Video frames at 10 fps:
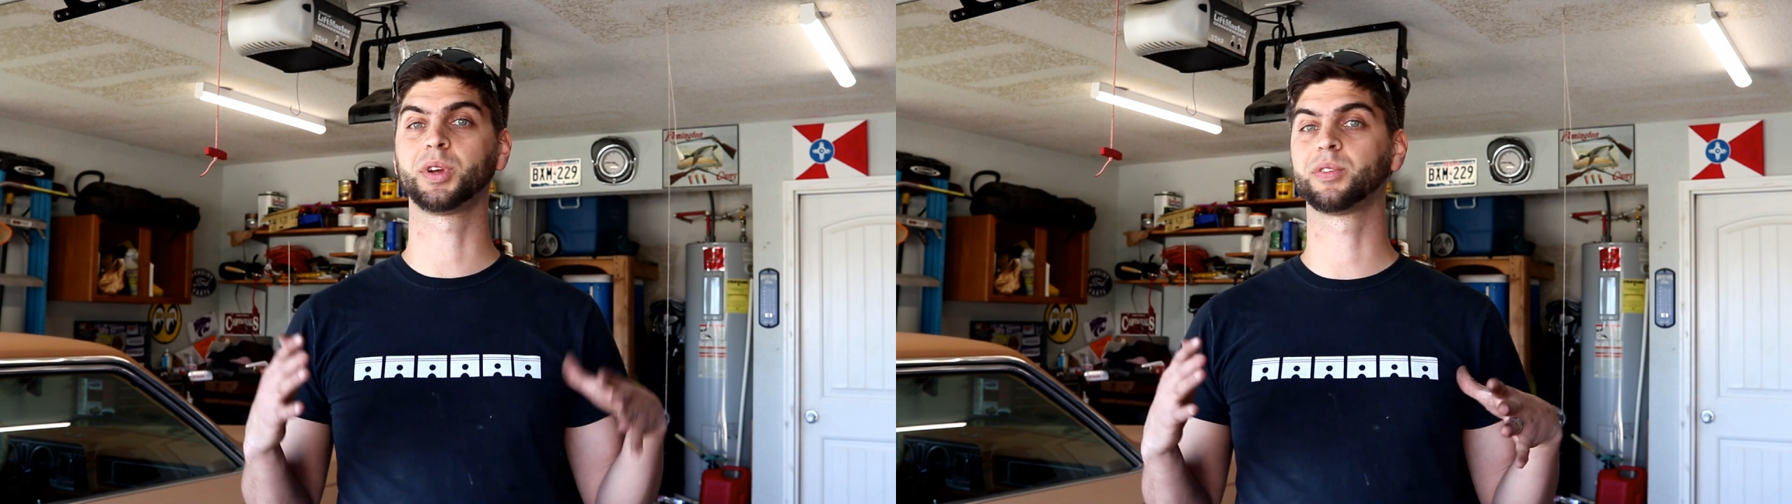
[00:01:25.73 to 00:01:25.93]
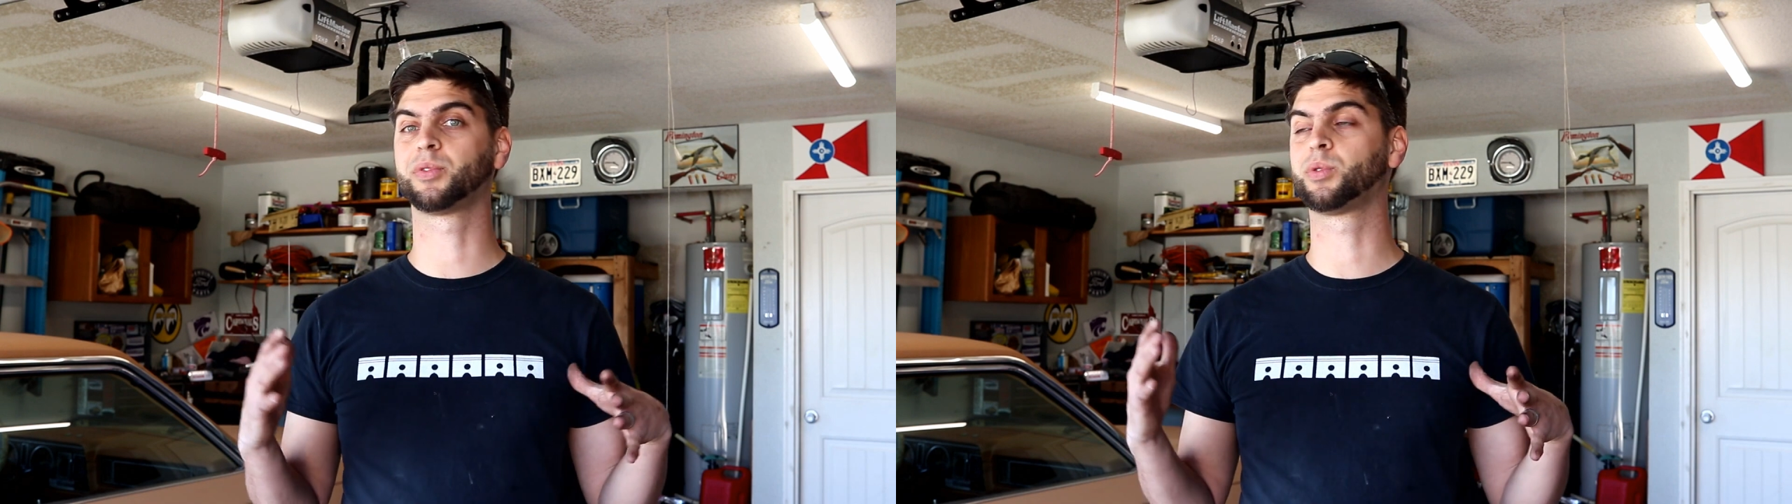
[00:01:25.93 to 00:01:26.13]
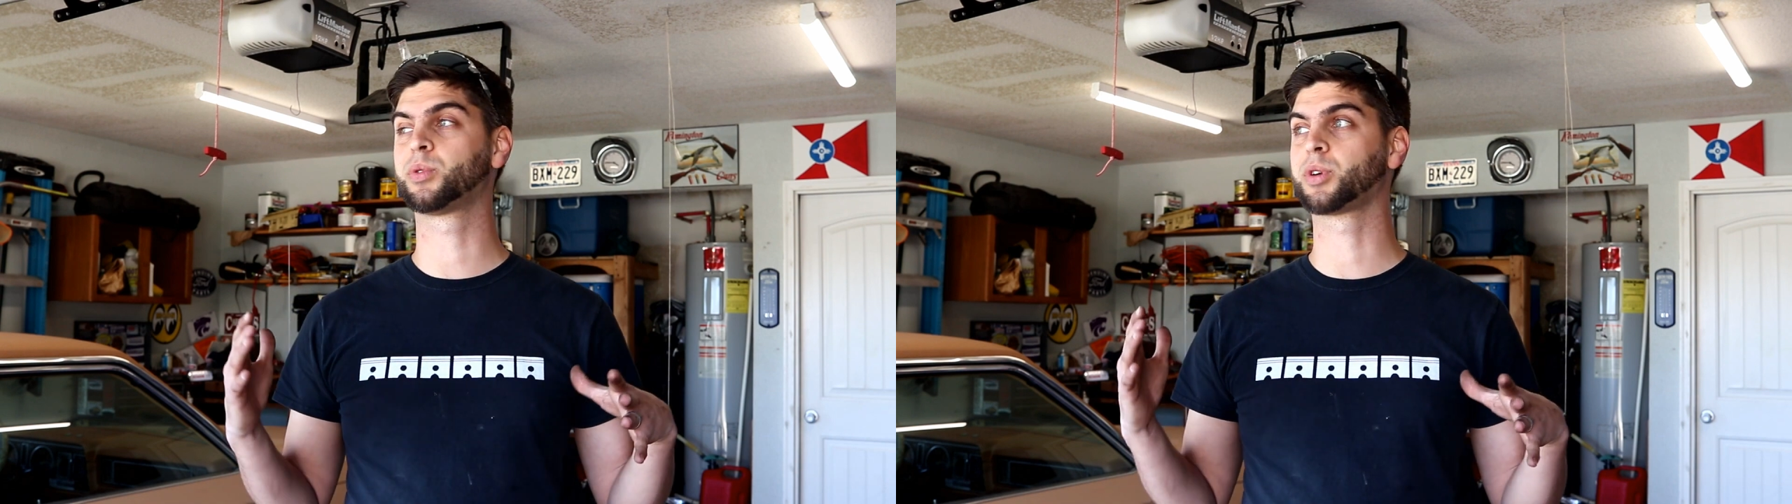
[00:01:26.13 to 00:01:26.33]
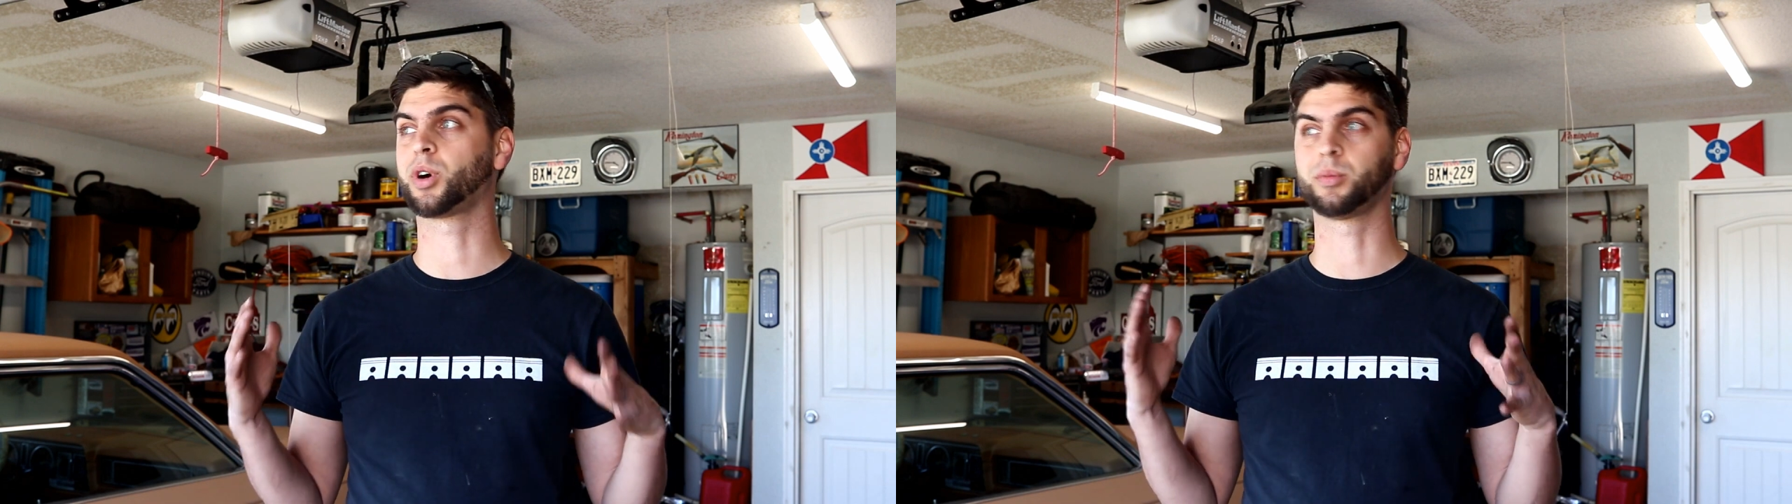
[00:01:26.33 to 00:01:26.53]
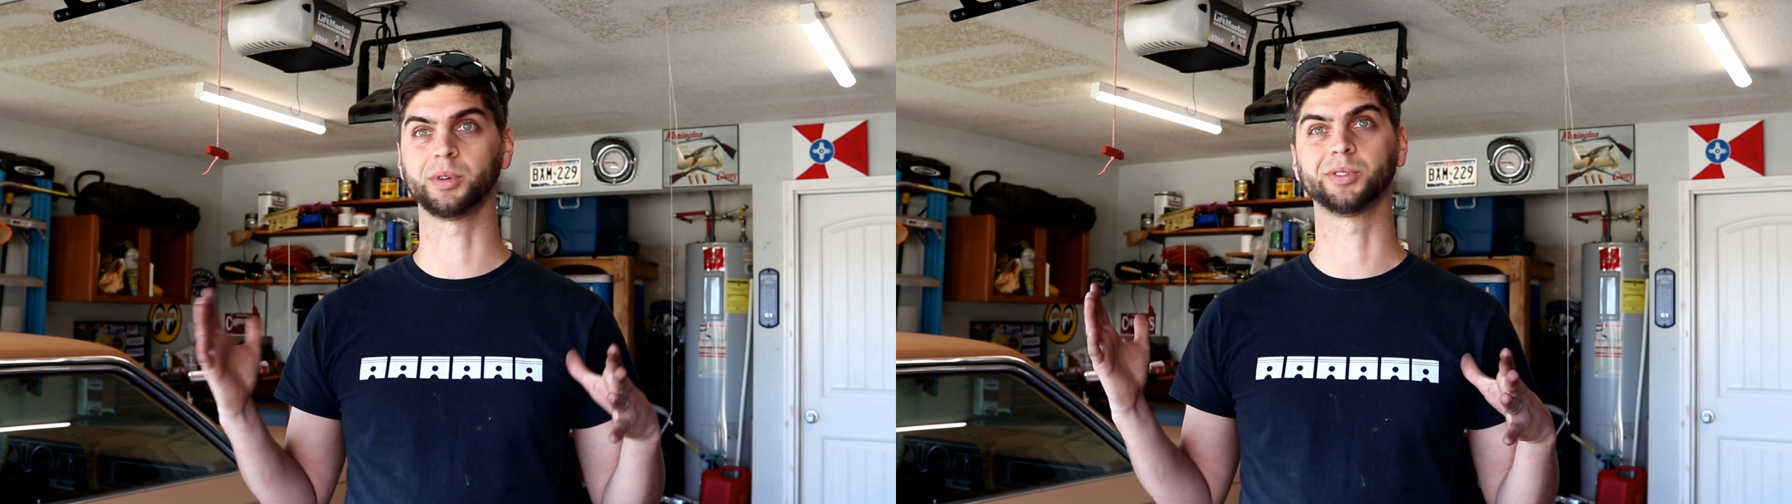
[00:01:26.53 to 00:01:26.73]
here forward,
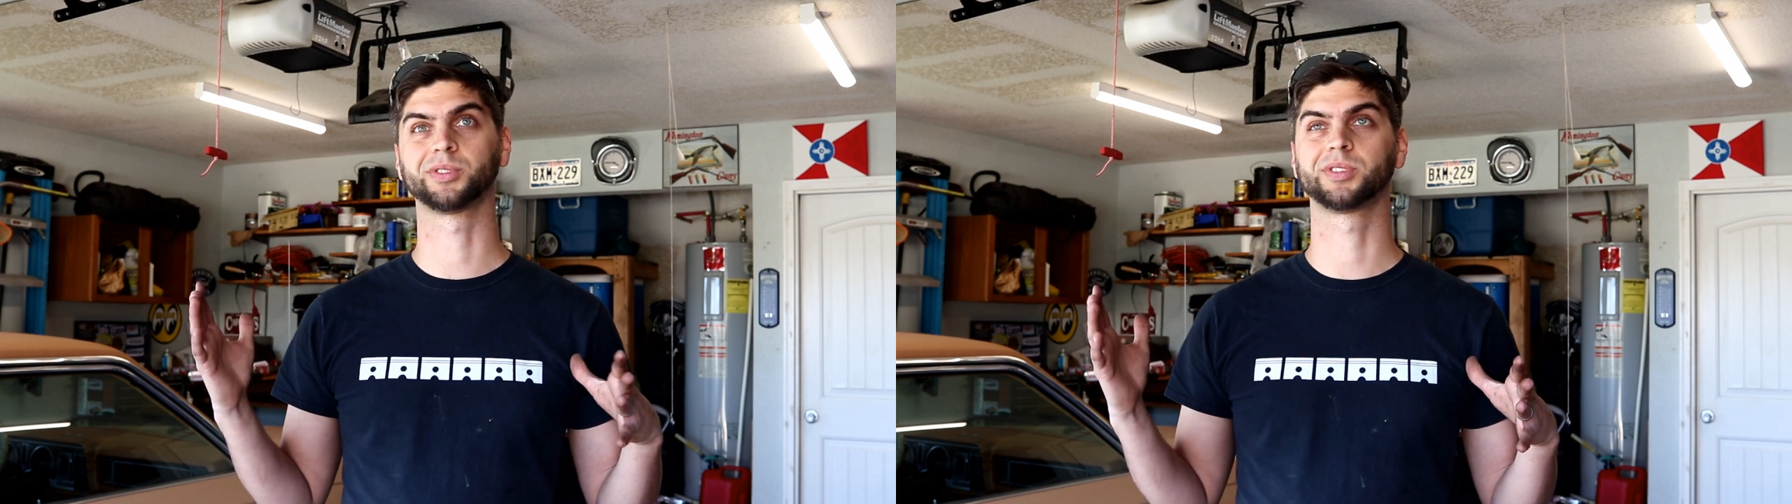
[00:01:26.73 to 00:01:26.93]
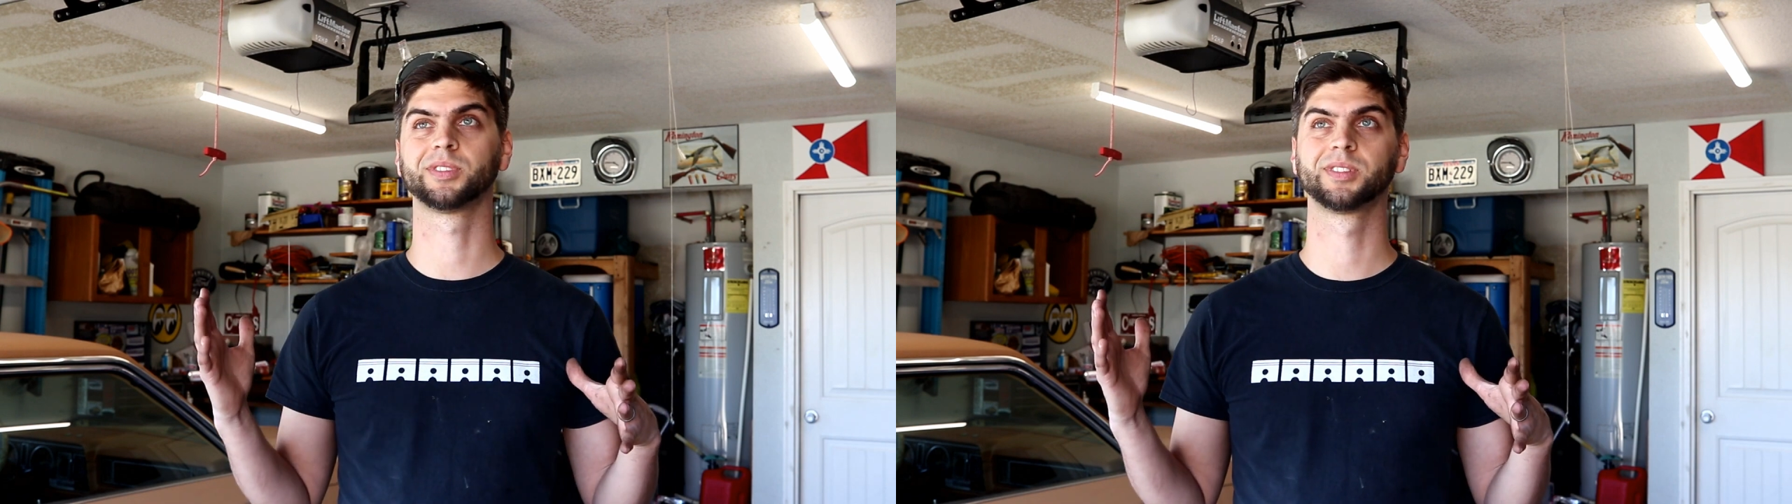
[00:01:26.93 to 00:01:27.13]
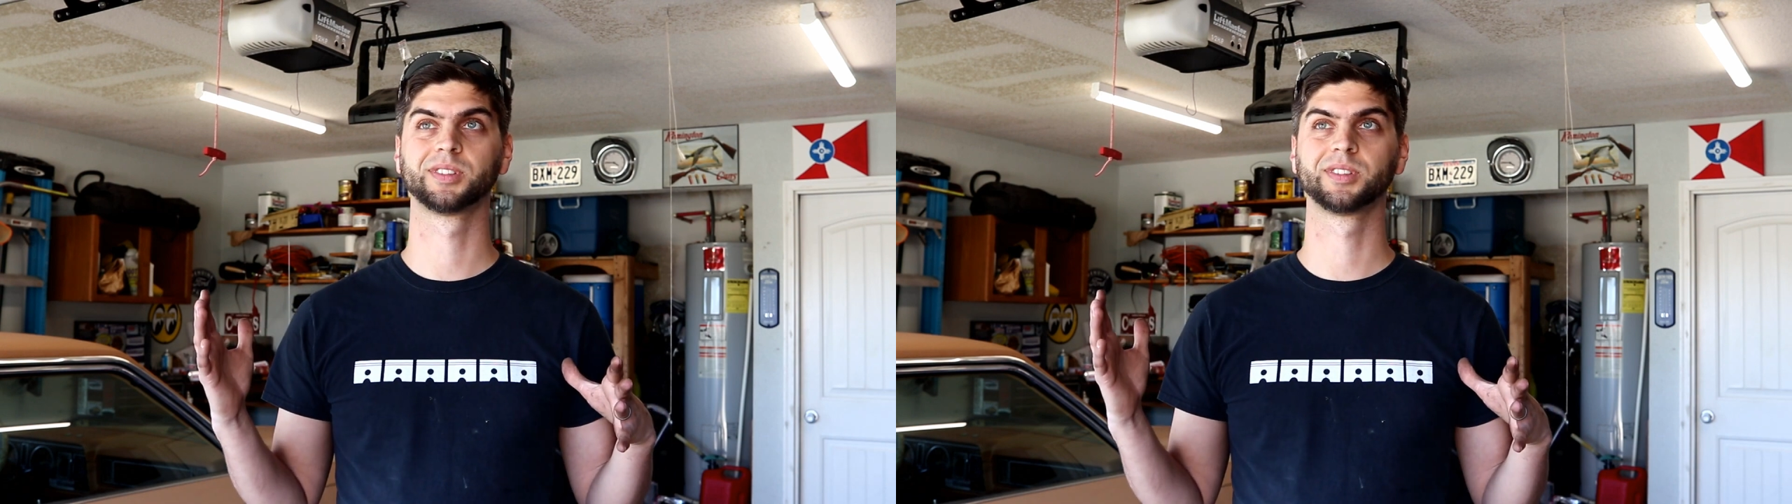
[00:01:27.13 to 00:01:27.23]
almost